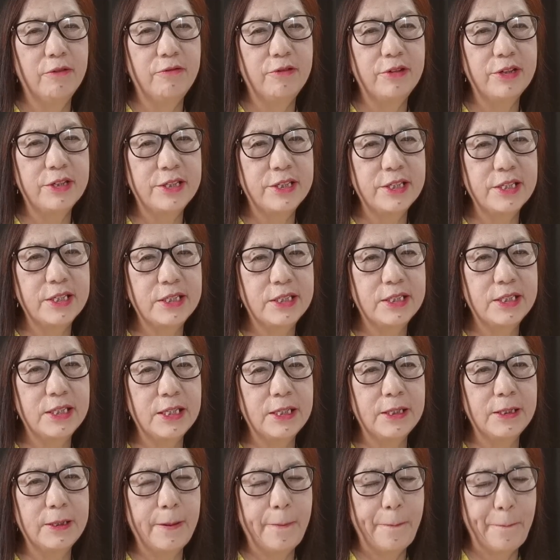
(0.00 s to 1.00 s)
verse
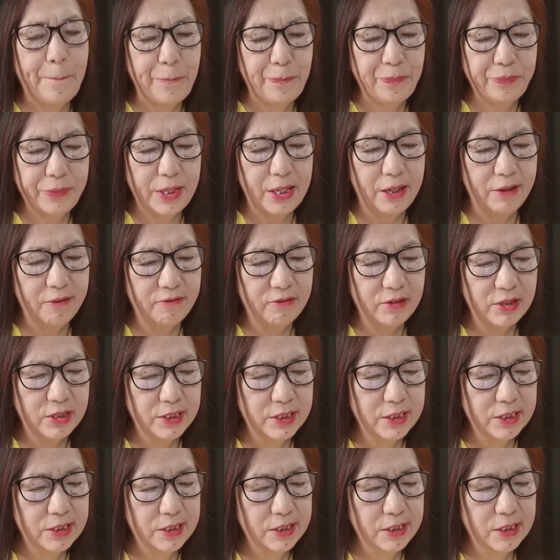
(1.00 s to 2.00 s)
16
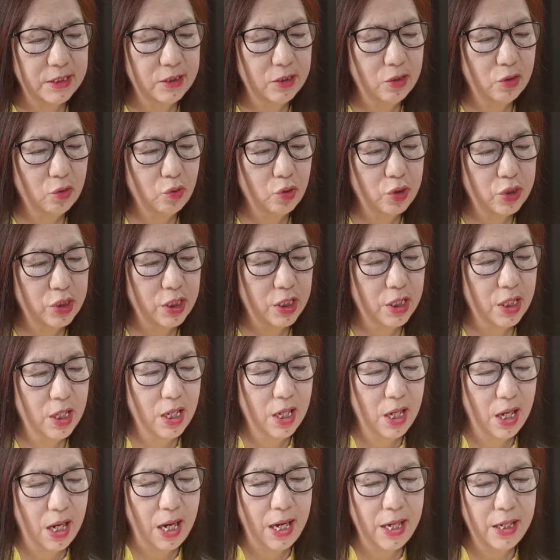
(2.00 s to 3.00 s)
verse 16 di kushi
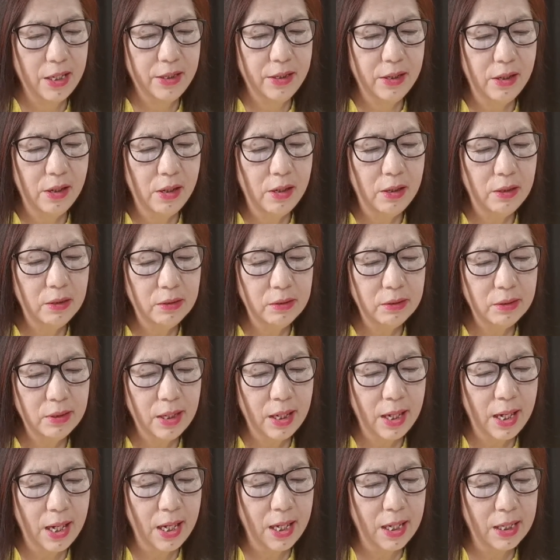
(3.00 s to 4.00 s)
I call to
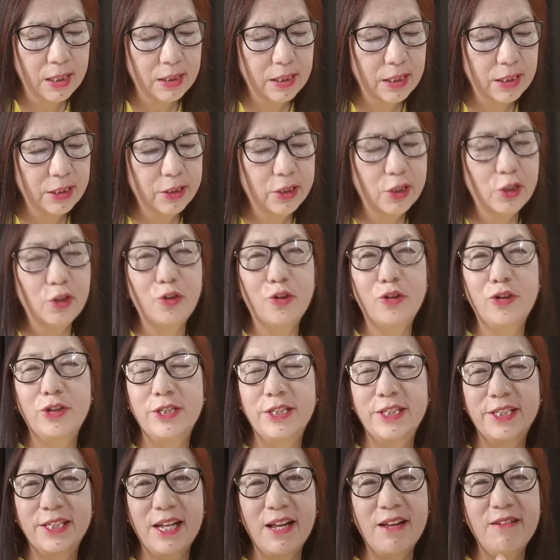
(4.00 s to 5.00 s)
God and the Lord
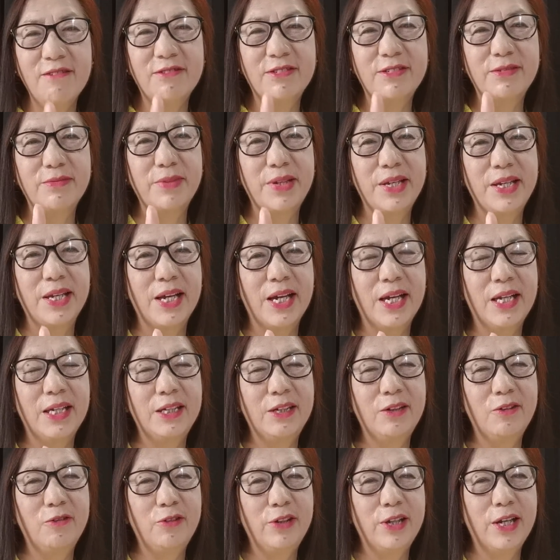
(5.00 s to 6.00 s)
saves me
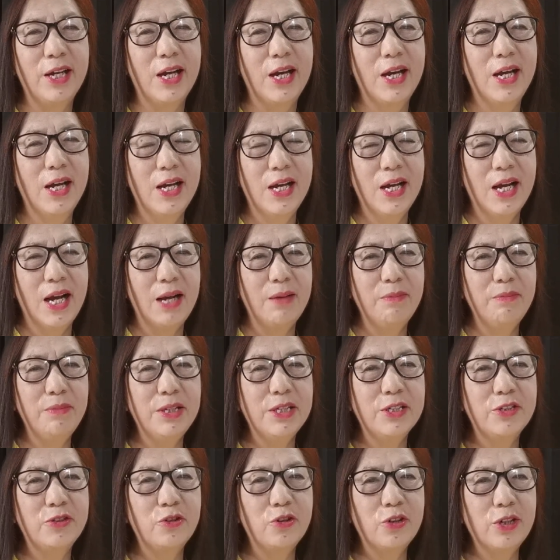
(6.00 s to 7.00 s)
hallelujah
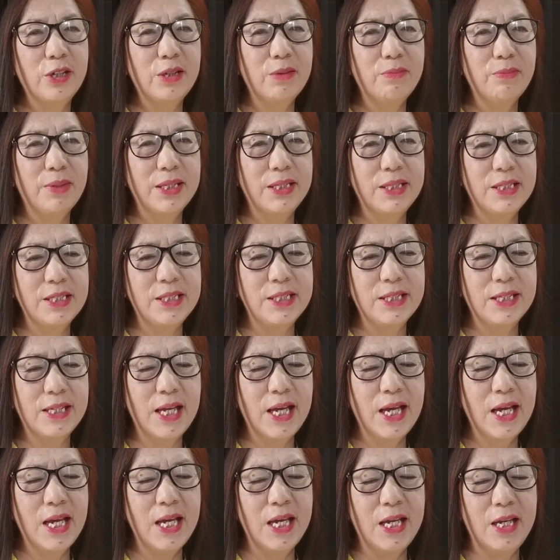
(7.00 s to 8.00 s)
ami sorgi mati
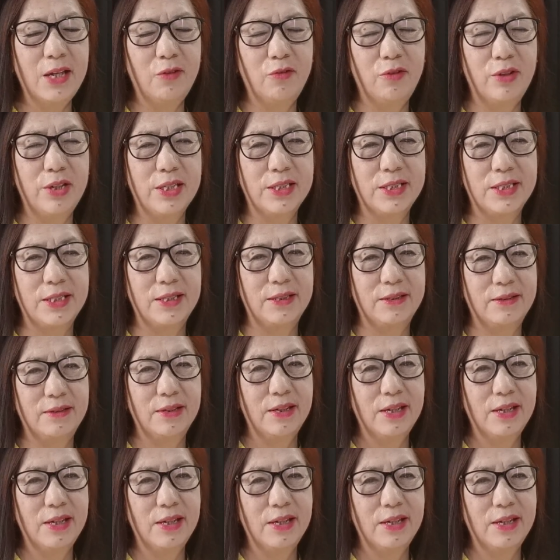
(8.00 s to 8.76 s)
shide kuyase